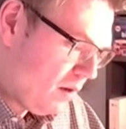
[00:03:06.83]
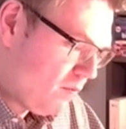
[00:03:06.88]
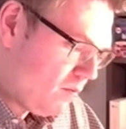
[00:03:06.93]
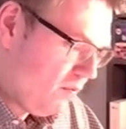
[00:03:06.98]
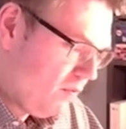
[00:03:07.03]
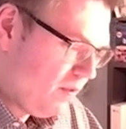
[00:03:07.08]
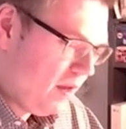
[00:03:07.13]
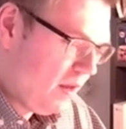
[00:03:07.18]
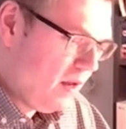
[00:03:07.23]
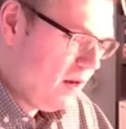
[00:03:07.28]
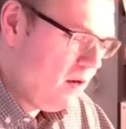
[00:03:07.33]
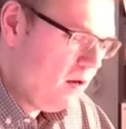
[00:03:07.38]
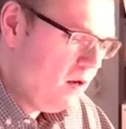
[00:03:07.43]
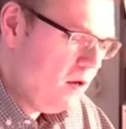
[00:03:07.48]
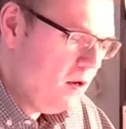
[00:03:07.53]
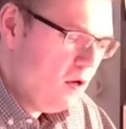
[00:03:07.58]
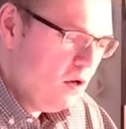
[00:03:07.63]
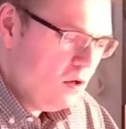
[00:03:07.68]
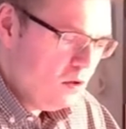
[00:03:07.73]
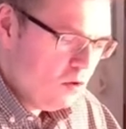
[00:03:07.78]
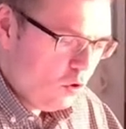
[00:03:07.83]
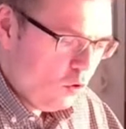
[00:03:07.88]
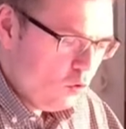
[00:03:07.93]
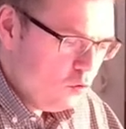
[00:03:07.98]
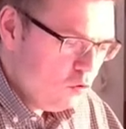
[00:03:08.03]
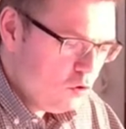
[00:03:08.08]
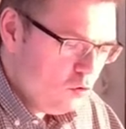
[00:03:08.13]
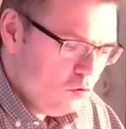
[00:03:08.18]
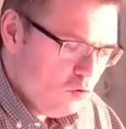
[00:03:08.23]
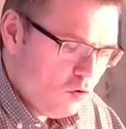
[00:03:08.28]
with N. Those
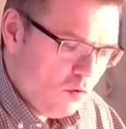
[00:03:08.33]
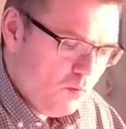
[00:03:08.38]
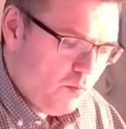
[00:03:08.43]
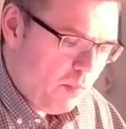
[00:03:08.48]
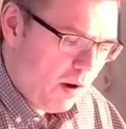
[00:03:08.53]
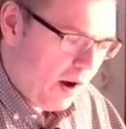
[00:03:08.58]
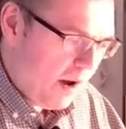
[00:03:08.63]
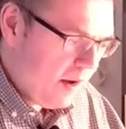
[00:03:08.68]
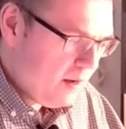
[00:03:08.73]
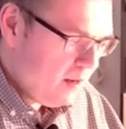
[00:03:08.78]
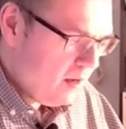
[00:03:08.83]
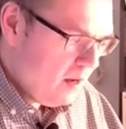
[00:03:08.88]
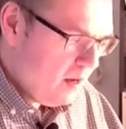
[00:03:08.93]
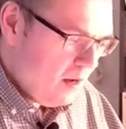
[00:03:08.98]
two combine